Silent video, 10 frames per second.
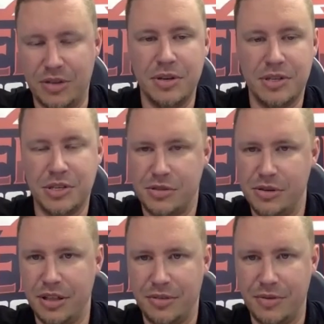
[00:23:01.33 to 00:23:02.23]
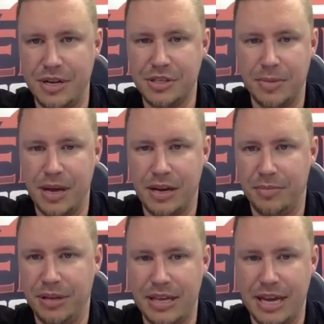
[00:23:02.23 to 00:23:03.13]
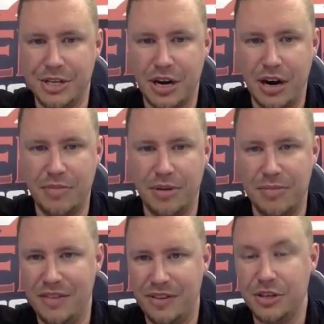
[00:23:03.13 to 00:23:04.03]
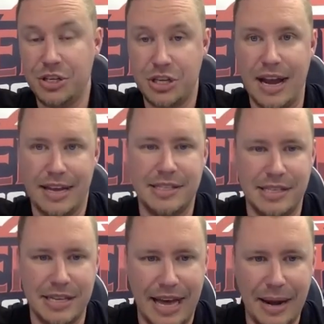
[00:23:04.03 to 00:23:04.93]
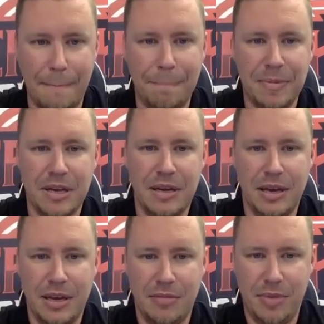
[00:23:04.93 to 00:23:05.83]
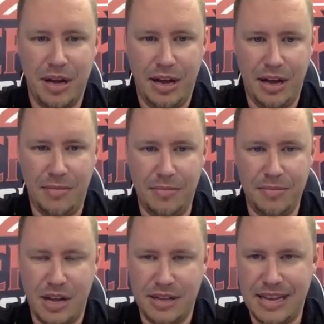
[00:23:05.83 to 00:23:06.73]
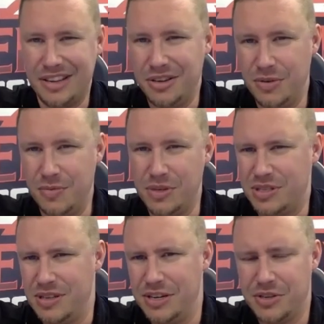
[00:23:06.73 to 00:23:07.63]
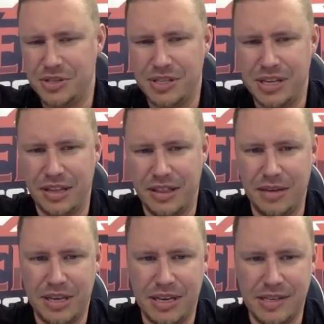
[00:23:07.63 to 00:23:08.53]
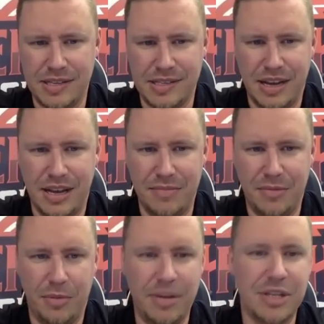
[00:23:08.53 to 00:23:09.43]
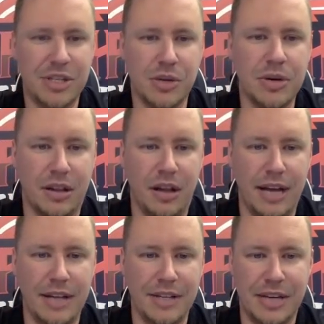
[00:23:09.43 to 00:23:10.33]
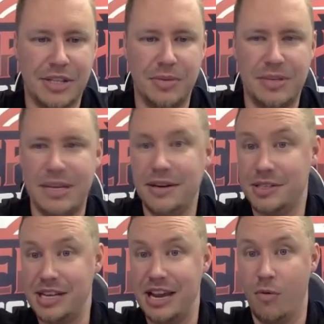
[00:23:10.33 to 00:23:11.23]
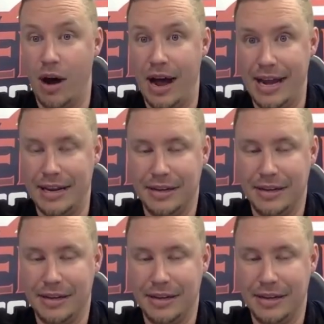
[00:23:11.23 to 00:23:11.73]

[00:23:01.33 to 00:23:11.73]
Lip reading: Gudas is 33, so I'm not going to play the age card, but Mayfield, sure, I could see that. Not that good was an interesting thing because, Minnesota declines. Okay, so didn't say why.